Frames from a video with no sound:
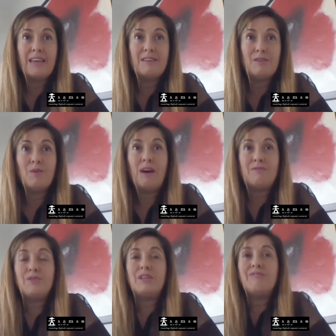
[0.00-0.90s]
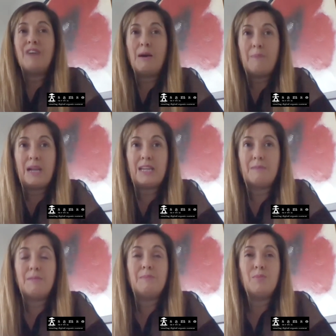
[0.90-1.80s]
you have to give up a
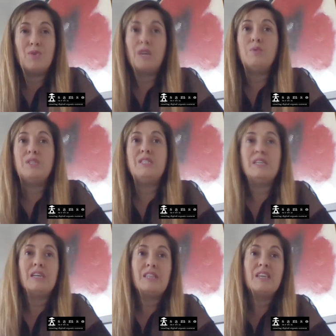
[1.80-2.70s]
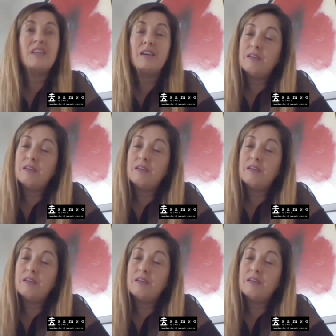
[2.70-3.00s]
little bit more equity. I think